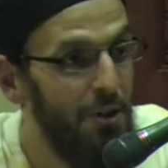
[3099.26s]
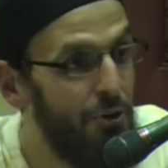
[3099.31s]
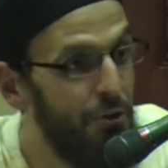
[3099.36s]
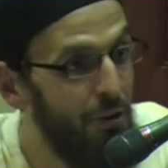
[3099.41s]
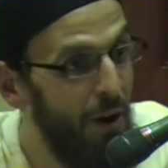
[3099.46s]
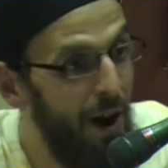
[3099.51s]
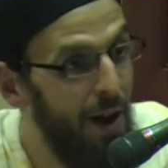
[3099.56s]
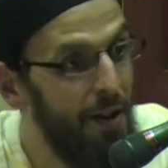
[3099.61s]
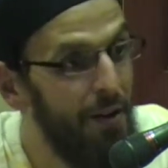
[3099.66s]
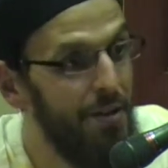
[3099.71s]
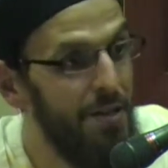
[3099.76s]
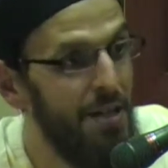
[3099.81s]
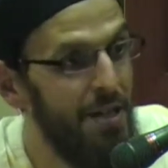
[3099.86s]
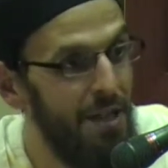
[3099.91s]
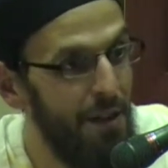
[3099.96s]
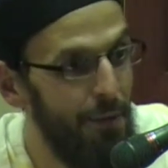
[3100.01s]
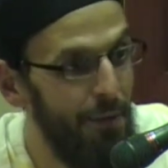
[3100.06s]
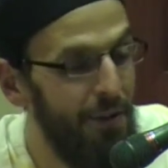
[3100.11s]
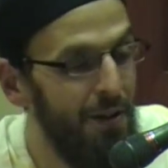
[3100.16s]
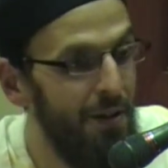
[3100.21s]
trials and
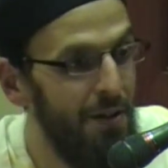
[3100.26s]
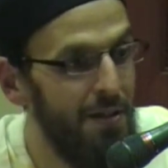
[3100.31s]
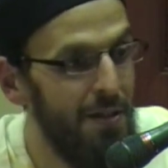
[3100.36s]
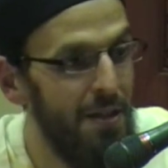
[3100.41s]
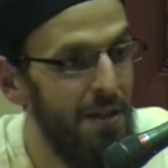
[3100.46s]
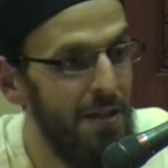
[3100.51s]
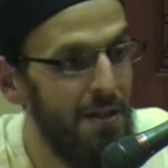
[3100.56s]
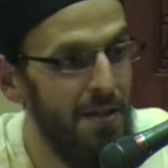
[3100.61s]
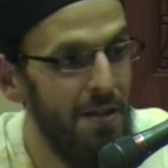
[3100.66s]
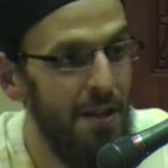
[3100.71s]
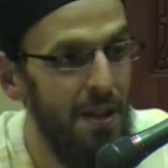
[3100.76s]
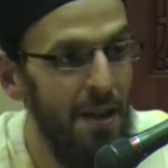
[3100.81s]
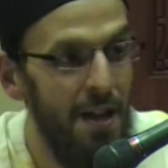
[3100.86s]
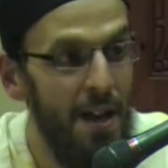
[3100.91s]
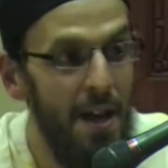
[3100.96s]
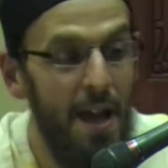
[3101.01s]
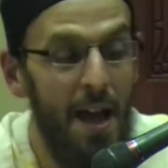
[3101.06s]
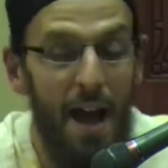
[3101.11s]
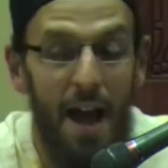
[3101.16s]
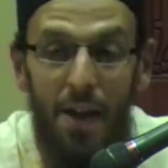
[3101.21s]
difficulties.
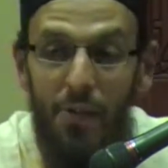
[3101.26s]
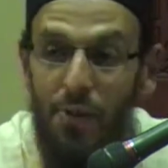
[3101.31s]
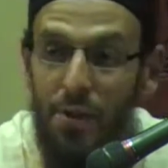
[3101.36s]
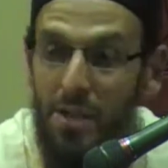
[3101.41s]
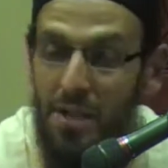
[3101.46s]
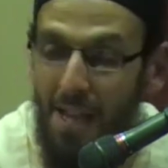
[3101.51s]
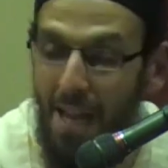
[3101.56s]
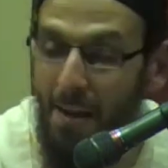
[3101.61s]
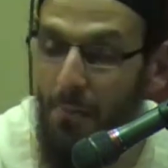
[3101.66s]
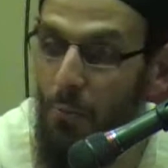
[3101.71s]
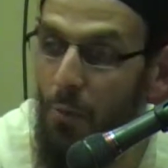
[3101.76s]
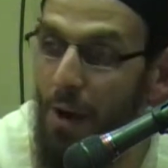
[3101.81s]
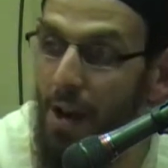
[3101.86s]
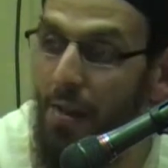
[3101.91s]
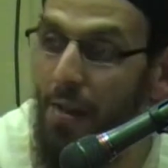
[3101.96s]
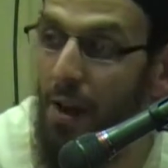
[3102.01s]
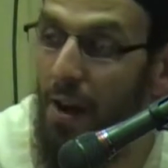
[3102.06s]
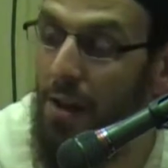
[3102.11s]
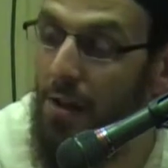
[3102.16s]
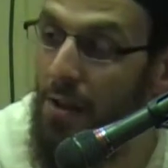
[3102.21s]
And the same way
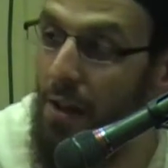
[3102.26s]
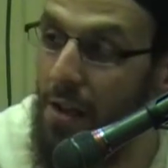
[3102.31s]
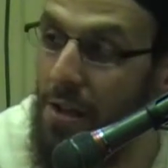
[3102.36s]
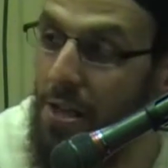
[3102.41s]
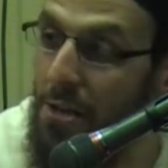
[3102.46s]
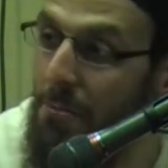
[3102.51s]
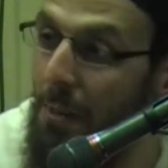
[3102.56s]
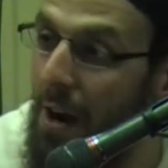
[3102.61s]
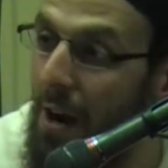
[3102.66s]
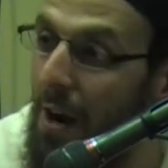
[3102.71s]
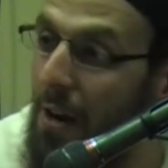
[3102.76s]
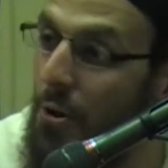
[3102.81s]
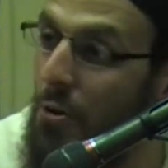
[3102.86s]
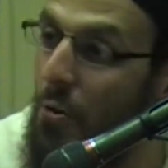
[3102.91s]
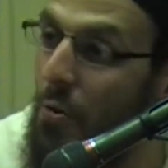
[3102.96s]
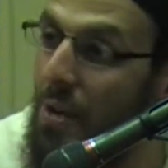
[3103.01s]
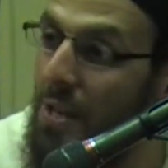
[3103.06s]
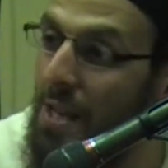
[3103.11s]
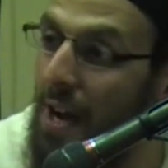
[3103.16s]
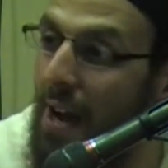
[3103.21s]
that Allah subhanahu
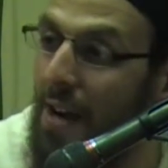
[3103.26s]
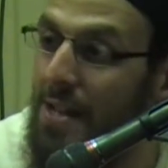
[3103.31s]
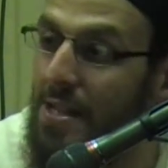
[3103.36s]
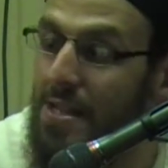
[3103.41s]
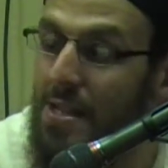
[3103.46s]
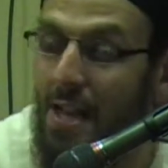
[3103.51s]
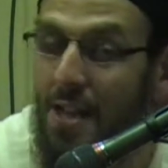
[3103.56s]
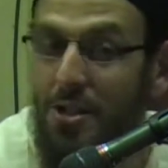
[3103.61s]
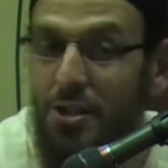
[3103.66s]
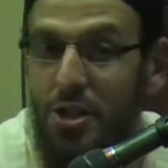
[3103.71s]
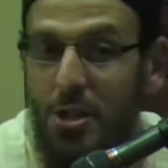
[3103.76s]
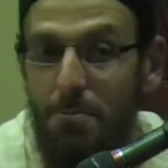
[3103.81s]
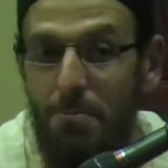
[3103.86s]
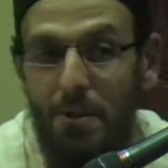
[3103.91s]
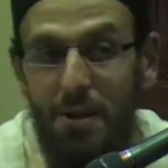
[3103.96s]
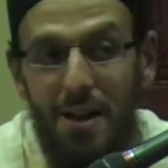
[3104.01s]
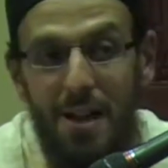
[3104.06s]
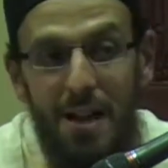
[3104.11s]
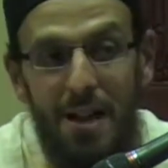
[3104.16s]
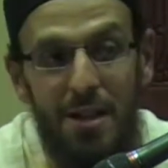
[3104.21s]
wa ta'ala sent
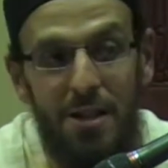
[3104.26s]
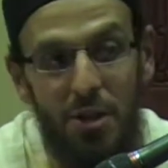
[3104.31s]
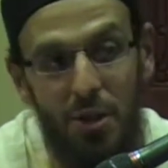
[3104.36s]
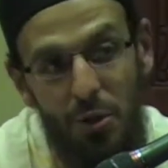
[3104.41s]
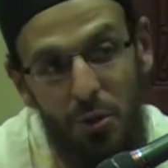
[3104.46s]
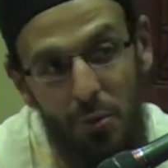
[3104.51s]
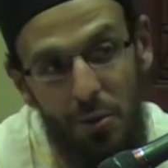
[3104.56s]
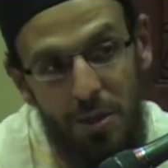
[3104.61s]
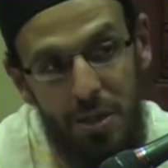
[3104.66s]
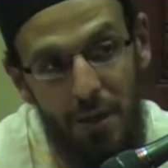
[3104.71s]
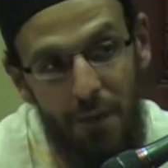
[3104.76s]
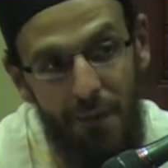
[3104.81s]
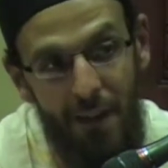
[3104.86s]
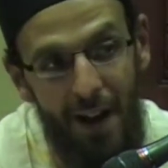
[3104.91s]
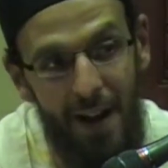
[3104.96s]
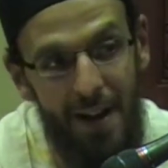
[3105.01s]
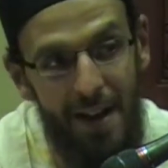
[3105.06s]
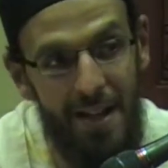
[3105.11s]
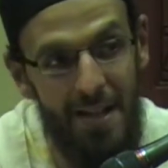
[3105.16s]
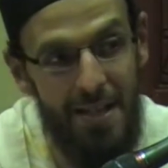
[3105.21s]
Jibreel to Yusuf
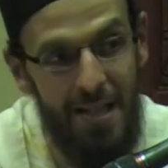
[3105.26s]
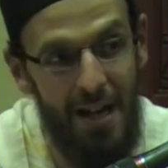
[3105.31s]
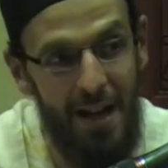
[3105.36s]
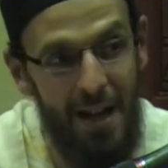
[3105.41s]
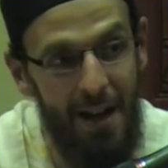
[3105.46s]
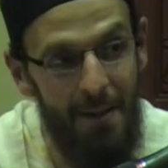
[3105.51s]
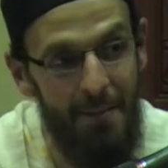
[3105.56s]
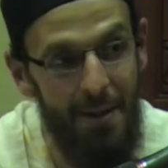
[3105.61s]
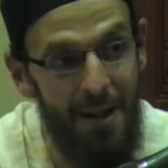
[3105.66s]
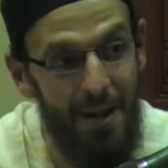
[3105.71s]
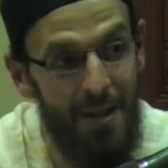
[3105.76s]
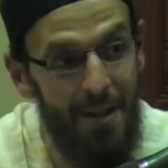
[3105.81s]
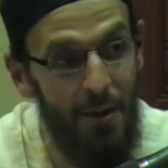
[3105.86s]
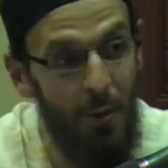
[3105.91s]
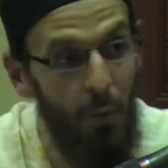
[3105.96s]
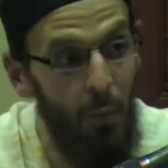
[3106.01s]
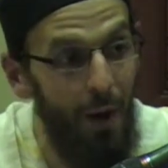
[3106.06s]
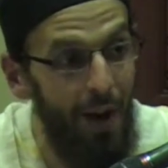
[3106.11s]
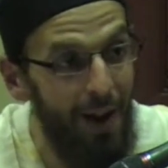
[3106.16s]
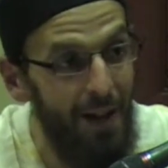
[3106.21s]
alayhi salam in the
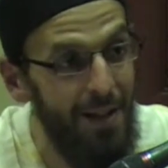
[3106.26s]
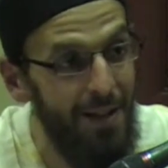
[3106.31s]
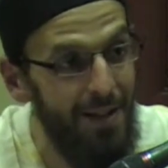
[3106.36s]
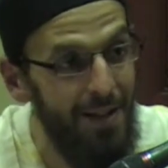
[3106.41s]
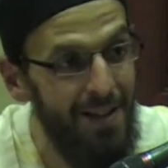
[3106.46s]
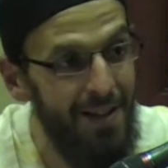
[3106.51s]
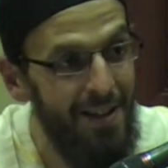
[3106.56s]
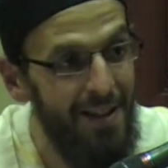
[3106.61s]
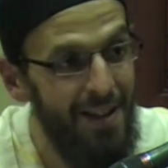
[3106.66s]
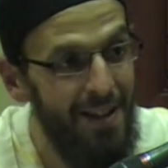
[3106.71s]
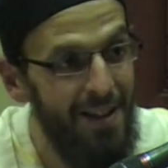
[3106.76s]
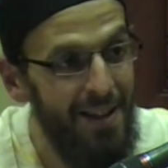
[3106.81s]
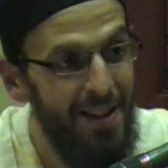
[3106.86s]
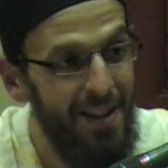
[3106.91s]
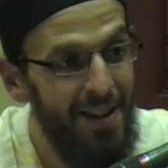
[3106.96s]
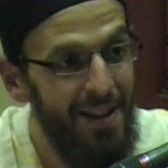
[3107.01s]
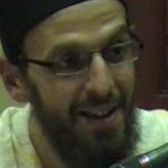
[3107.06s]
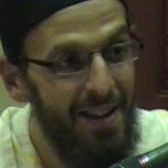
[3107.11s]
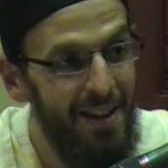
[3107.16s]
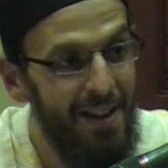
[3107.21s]
well,
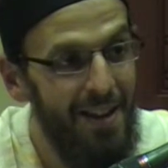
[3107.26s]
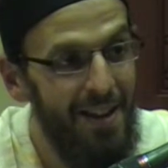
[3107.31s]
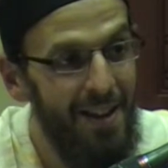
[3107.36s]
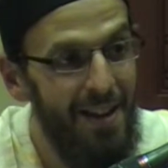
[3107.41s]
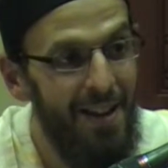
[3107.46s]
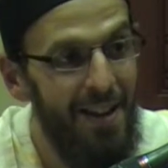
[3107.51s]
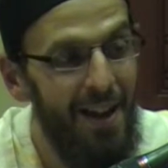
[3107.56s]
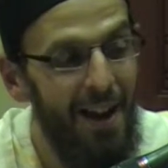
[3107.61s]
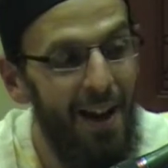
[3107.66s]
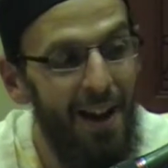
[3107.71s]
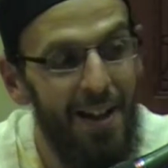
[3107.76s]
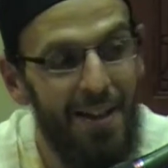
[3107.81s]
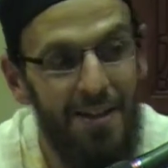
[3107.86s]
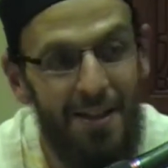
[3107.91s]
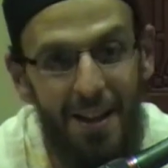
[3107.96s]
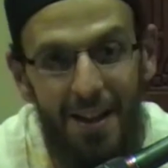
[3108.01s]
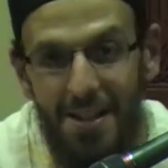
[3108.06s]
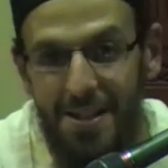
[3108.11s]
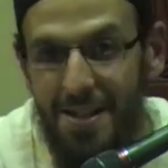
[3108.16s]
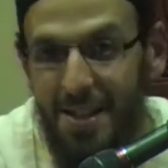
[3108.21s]

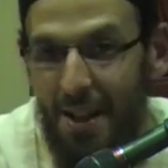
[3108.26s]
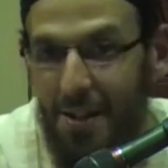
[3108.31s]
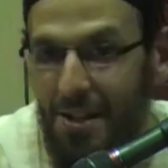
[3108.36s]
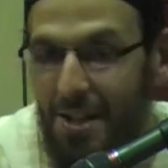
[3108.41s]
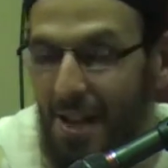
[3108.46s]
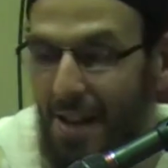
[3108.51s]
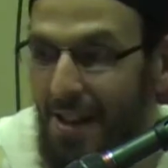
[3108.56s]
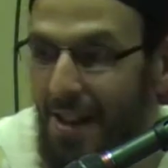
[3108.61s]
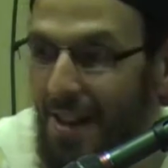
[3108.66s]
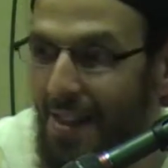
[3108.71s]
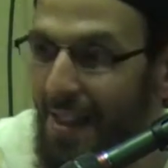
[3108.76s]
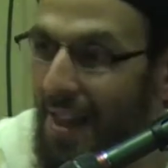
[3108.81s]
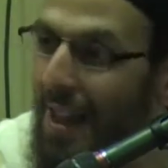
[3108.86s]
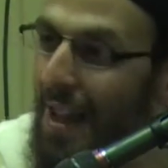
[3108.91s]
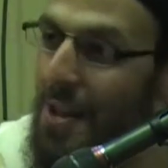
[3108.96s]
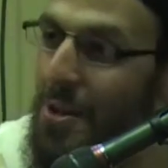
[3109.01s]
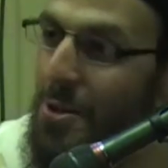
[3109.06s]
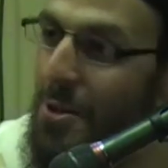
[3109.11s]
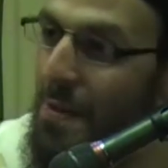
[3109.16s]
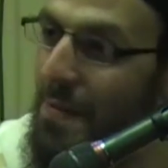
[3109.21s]
Allah is now sending the
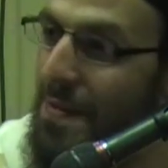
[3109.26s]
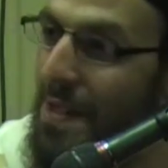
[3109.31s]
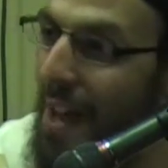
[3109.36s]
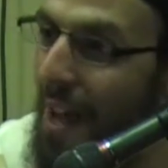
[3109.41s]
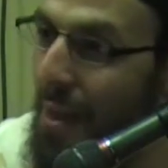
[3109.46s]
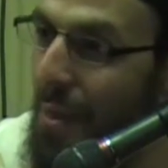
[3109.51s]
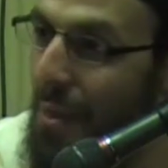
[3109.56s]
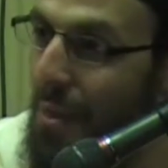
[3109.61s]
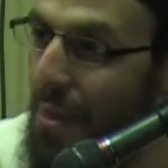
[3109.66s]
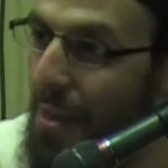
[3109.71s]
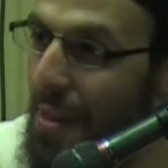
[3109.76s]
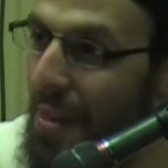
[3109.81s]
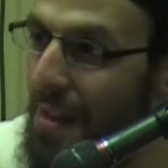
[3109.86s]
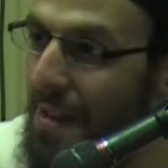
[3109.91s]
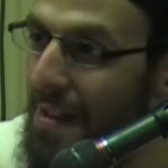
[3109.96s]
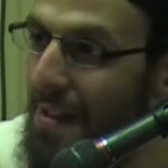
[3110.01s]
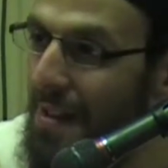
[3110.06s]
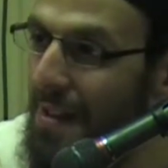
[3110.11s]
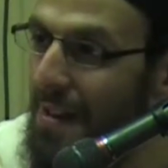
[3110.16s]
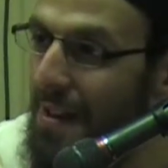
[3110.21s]
angel of death,
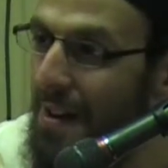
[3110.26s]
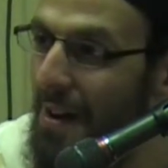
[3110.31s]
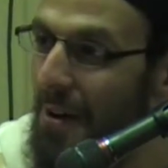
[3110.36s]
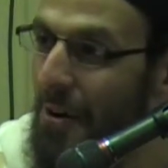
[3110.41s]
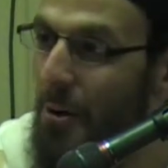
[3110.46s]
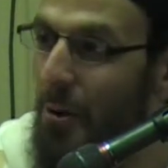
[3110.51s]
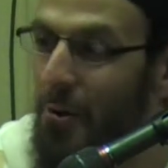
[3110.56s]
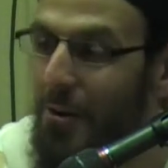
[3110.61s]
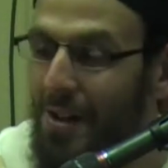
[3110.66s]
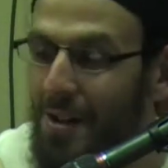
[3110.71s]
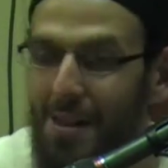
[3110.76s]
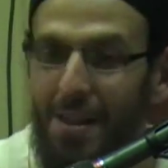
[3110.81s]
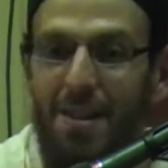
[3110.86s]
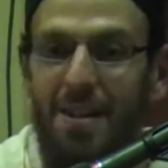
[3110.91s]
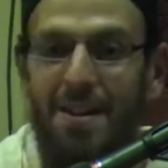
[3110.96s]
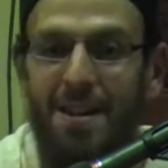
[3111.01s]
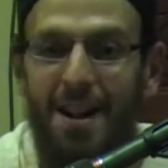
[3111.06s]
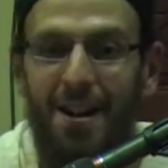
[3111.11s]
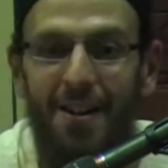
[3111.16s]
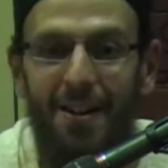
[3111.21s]
according to the
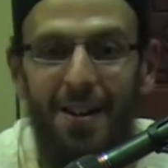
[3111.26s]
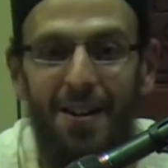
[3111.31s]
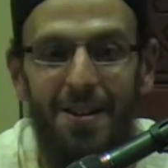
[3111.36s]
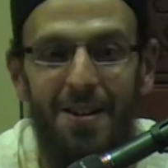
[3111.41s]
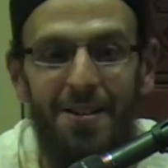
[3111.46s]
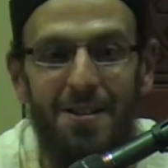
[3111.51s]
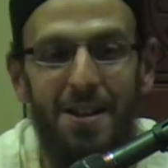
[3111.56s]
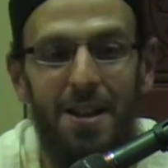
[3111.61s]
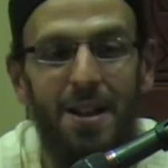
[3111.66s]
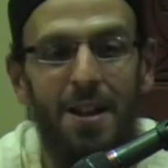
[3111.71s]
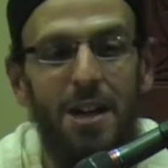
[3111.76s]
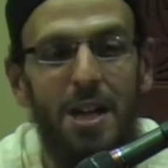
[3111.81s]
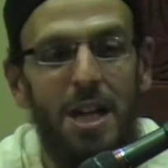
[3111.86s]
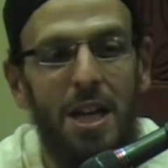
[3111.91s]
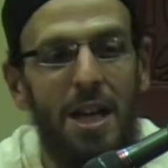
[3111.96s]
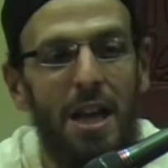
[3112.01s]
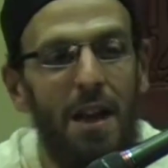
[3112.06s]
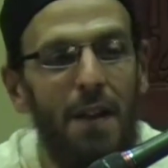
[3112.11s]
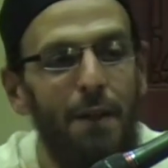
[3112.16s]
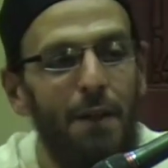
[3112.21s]
narrators, to
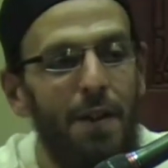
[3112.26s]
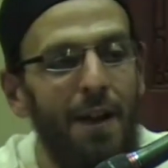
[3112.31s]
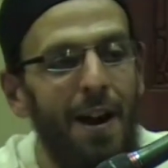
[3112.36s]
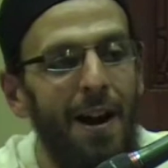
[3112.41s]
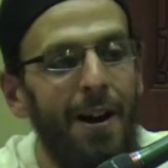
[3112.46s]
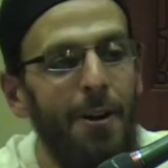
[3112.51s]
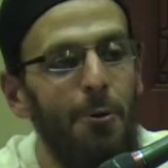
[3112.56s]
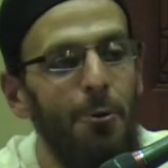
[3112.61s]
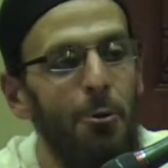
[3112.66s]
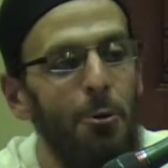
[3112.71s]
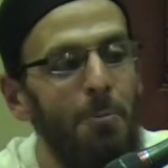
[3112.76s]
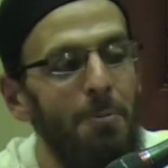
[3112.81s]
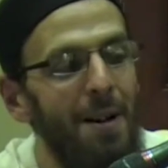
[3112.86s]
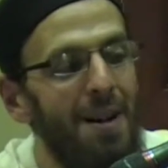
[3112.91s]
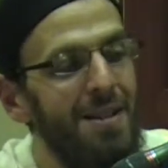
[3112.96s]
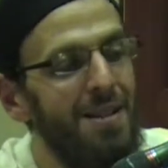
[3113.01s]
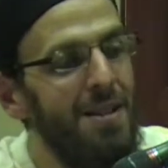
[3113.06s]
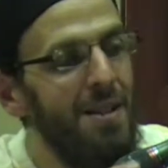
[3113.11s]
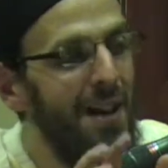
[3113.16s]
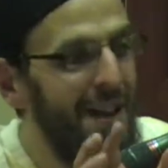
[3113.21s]
give Yaqub a
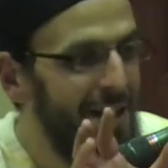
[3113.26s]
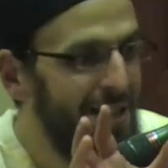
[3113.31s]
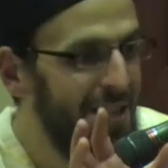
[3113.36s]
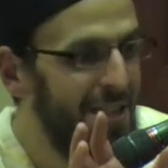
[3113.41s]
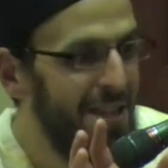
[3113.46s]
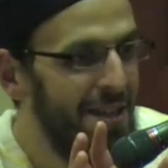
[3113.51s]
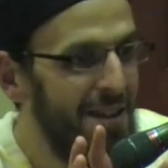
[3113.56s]
light